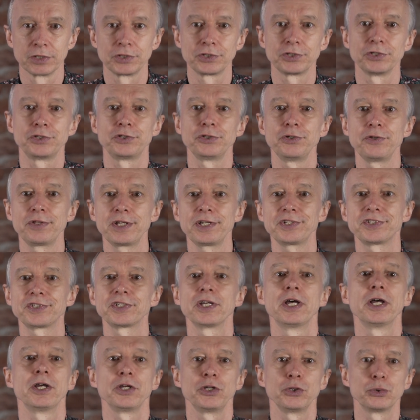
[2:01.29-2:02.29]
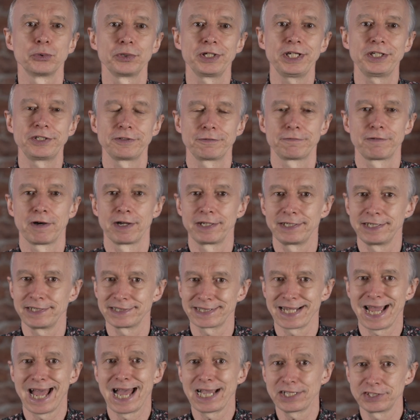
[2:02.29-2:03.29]
To do this, you'll need to find
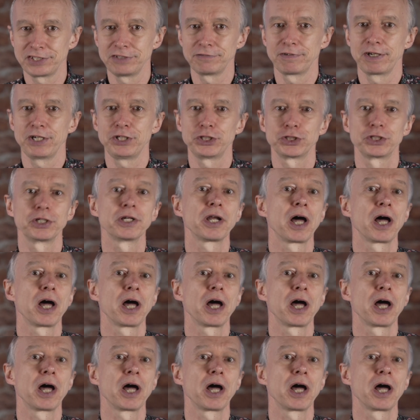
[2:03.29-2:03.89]
its activation